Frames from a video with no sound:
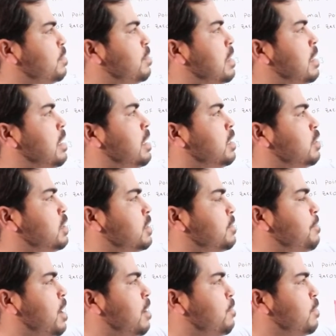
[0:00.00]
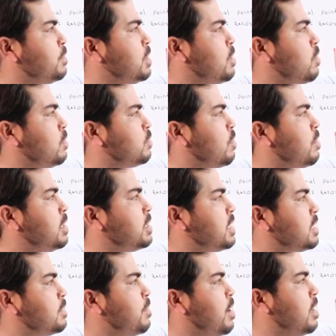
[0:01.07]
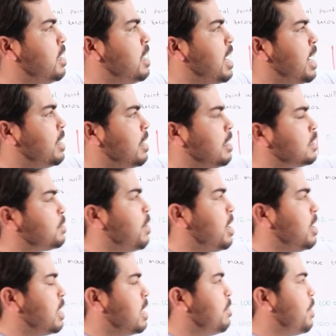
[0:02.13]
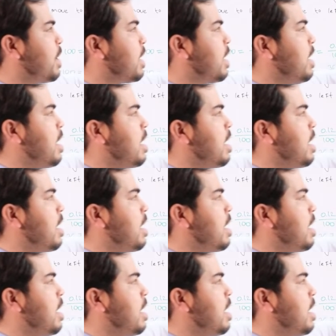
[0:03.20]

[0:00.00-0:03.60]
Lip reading: It is far from 0, so it's a smaller line, a smaller number.